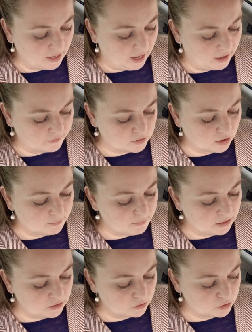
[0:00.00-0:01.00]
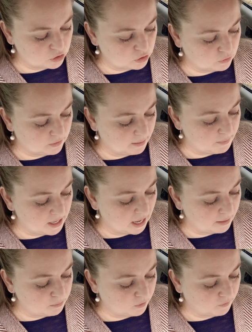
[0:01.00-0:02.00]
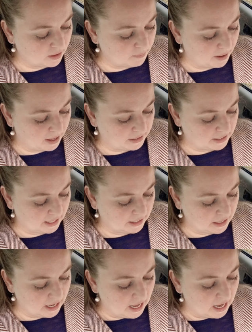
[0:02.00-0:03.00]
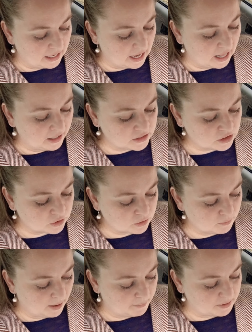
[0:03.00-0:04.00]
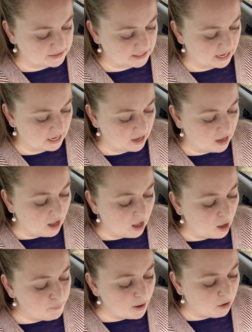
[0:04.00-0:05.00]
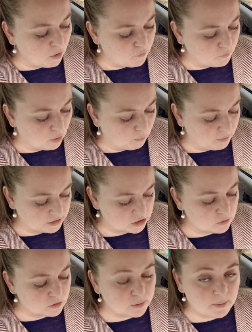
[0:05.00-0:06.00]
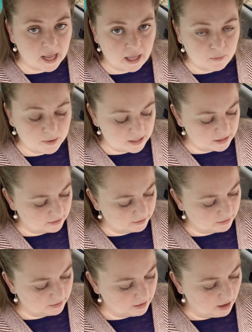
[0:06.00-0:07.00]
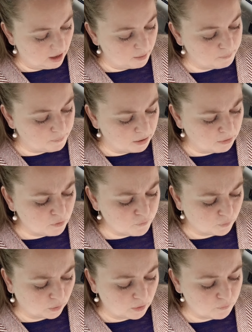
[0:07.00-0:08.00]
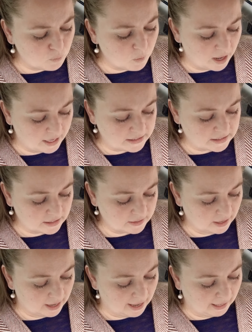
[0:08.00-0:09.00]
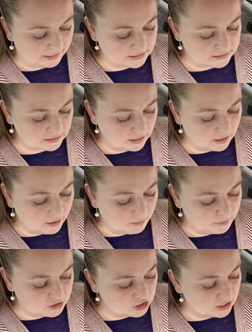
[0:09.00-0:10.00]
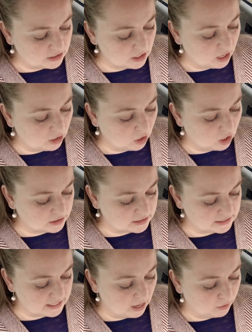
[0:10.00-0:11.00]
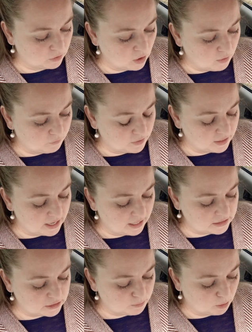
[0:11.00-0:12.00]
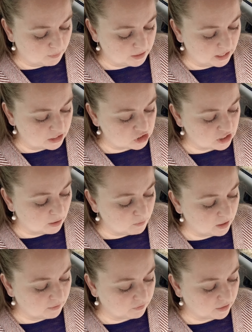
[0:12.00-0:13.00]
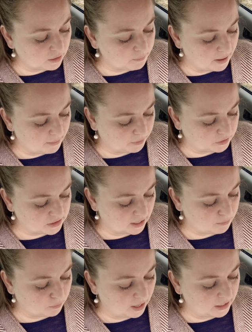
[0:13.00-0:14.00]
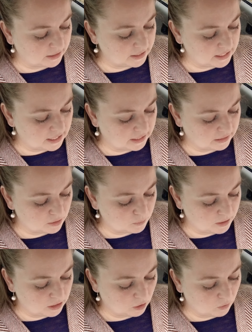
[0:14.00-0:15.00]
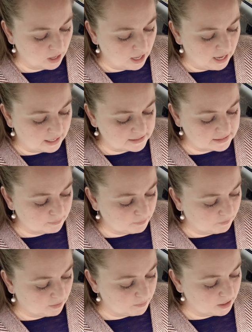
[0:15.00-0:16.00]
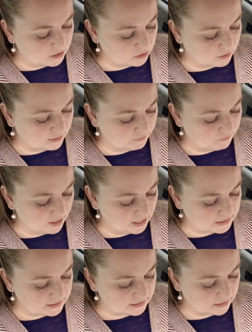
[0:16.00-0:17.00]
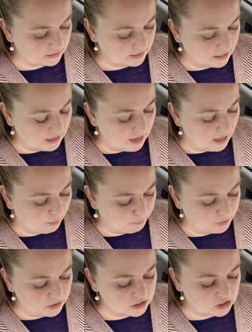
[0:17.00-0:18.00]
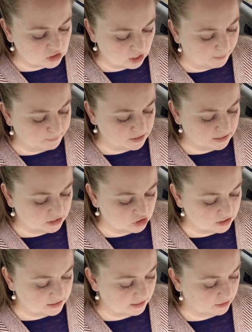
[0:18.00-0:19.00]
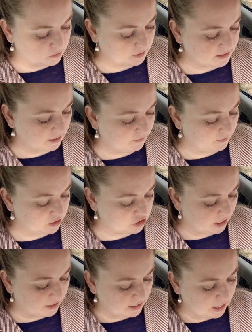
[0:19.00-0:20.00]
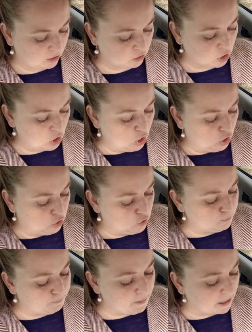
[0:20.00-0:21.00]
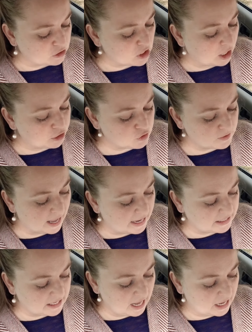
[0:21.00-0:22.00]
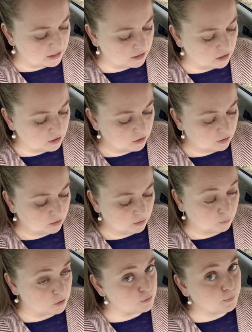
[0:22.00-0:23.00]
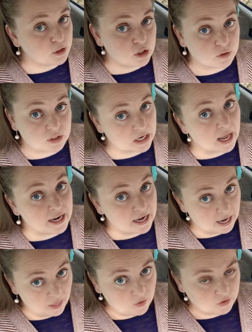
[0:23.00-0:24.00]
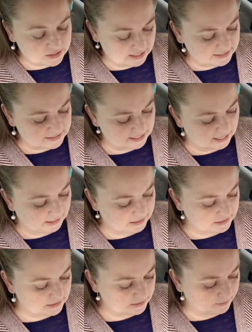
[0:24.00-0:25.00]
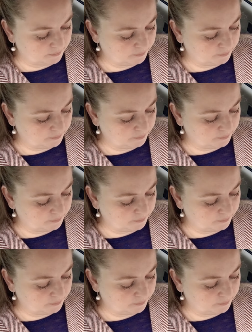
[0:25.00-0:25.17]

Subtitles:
After a minute or two, they began moving about again, and Alice heard the rabbit say, "A barrowful will do, to begin with." A barrowful of what? thought Alice, but she had not long to doubt, for the next moment a shower of little pebbles came rattling in at the window, and some of them hit her in the face. "I'll put a stop to this," she said to herself, and shouted out, "You'd better not do that again," which produced another dead silence.